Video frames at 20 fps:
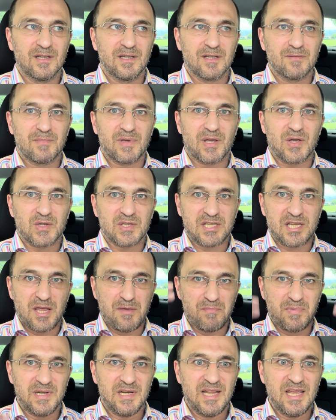because they
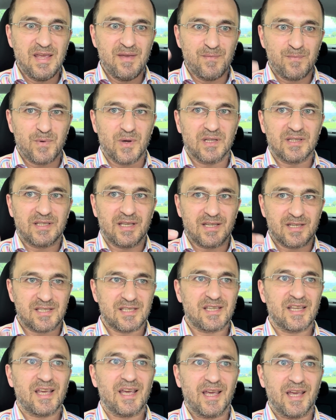believe what they
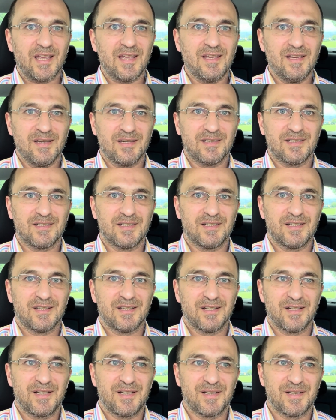say,
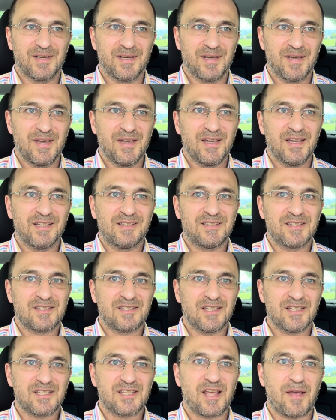it is
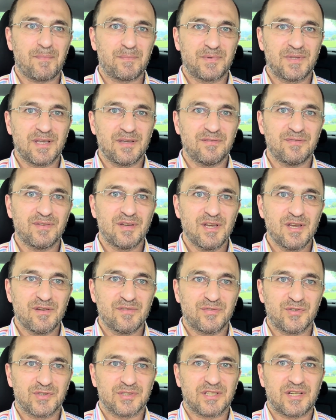deceptive
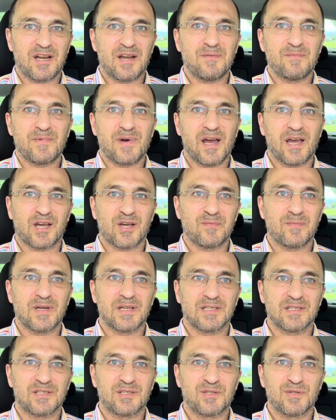for their
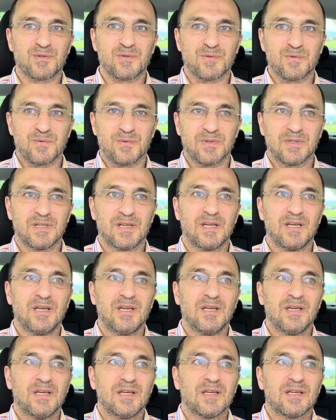environment too.
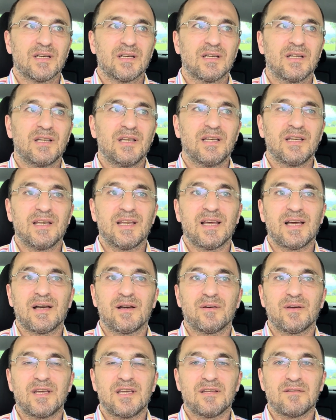Now,
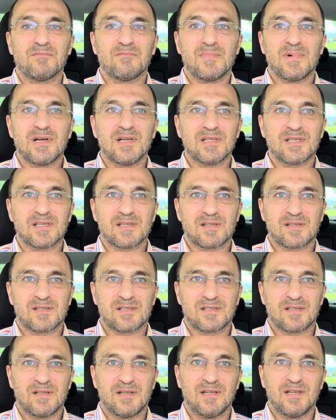in
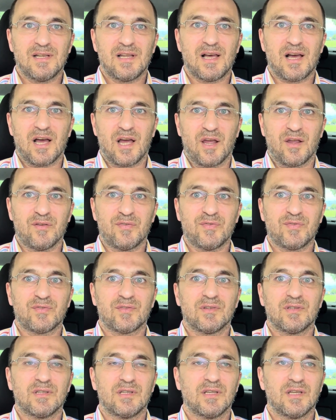Musk's life,
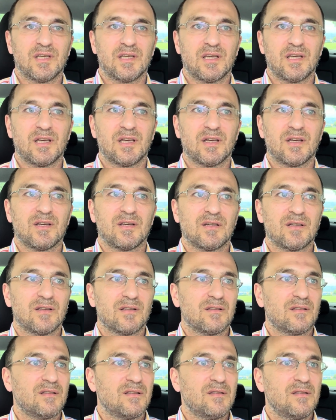
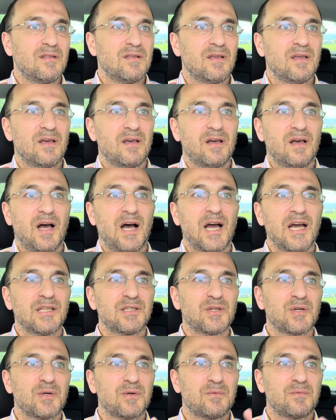
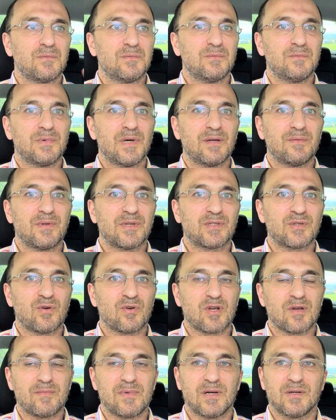either when we
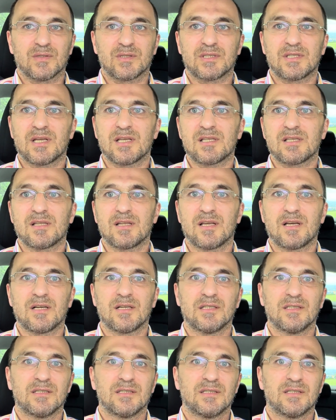talk about Tesla,